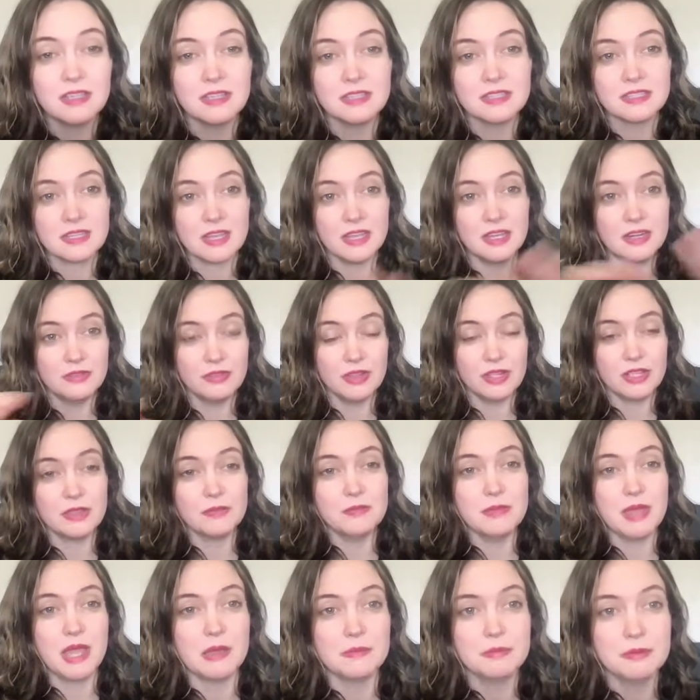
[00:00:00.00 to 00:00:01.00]
is kind of
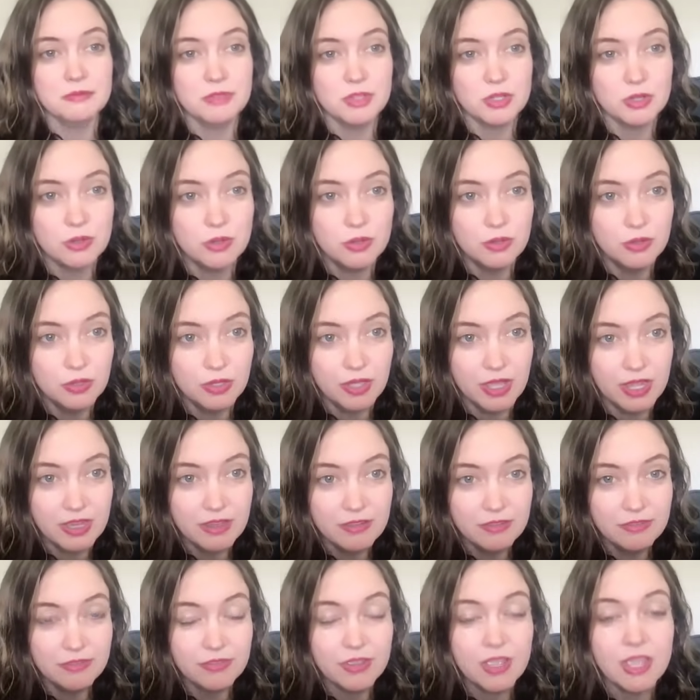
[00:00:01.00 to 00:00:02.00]
like the map of your whole
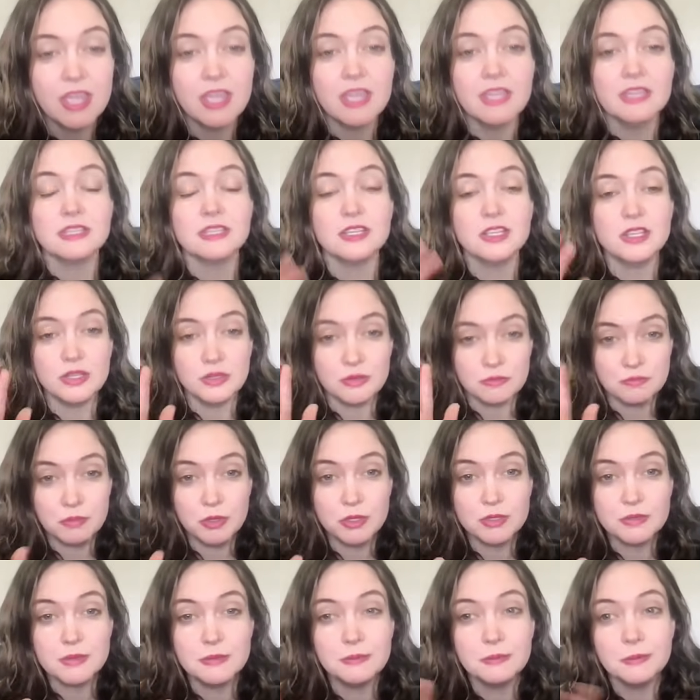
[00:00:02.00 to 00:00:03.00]
life. And
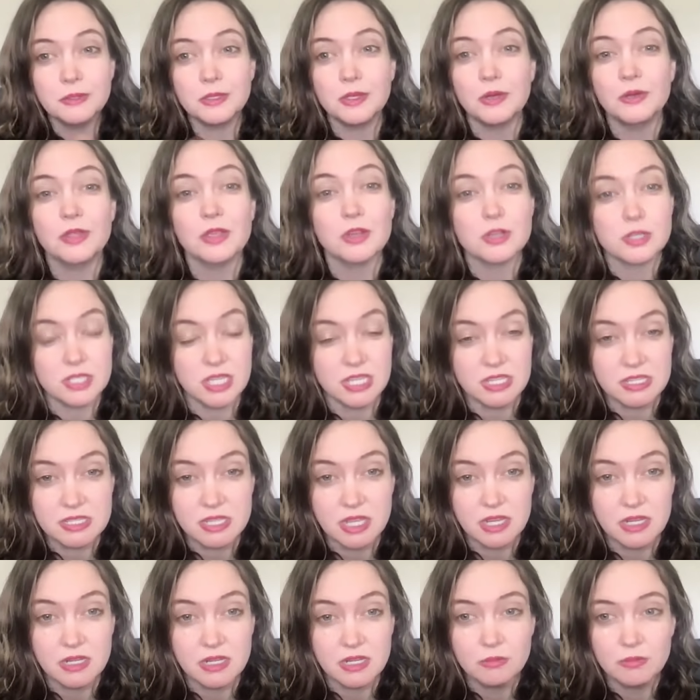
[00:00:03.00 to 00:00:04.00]
most people know their sun
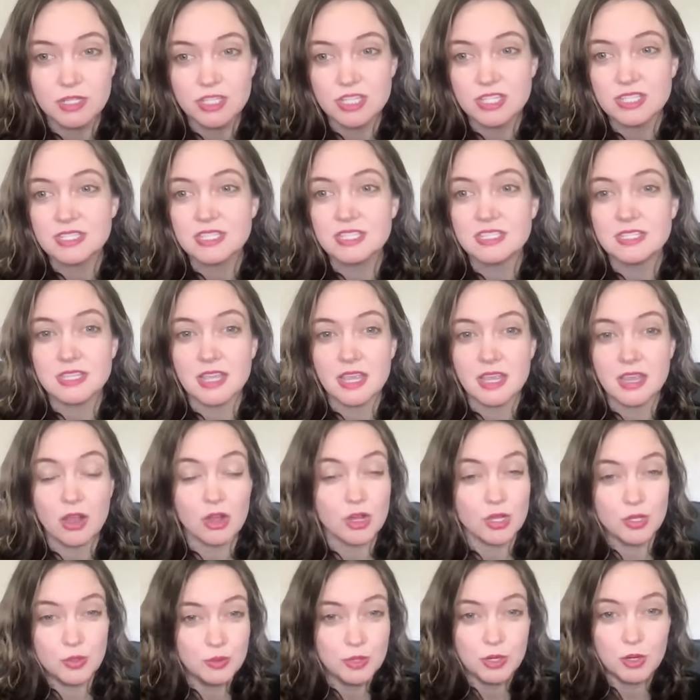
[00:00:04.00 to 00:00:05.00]
sign, which is to
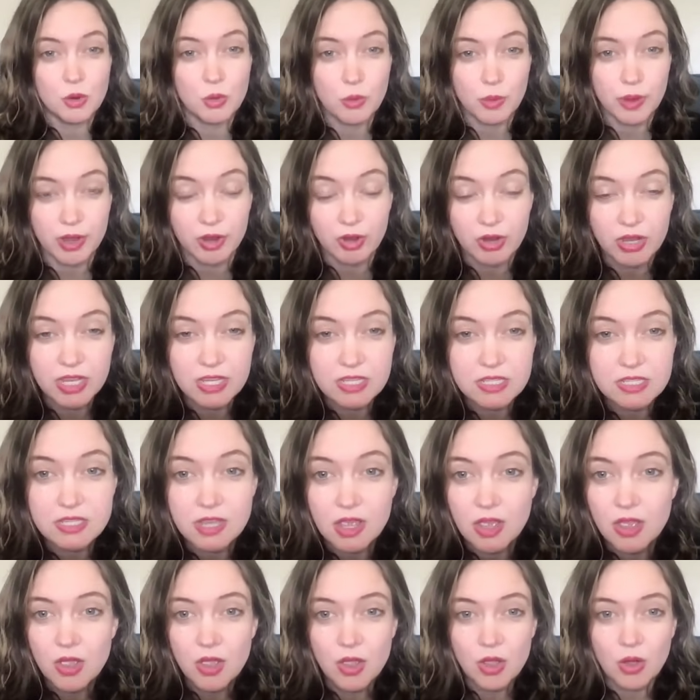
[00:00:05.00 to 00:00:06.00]
say, are you an
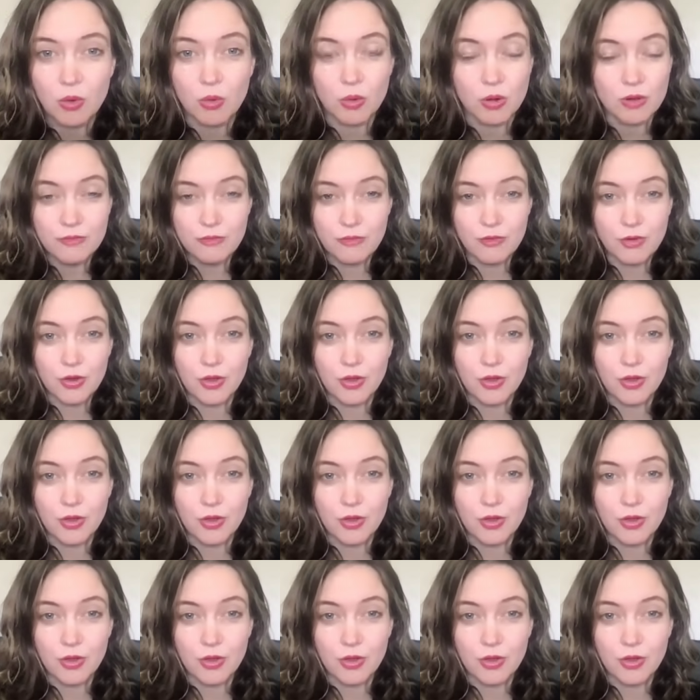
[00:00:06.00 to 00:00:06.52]
Aquarius or a